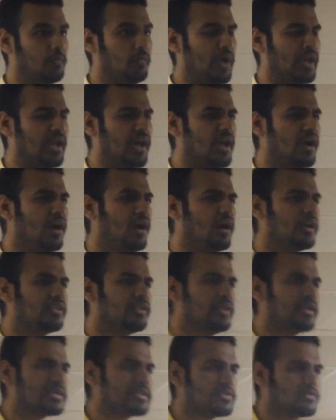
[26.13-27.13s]
when I
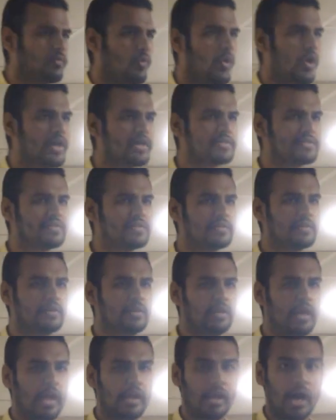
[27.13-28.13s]
heard this voice,
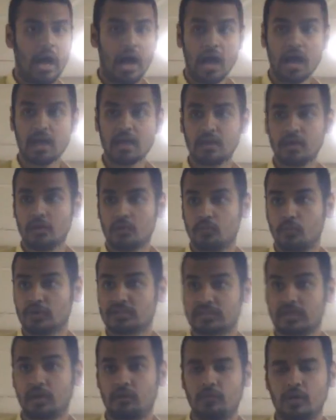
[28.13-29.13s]
and I
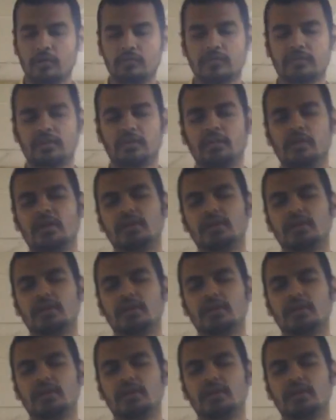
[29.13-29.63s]
was covered with a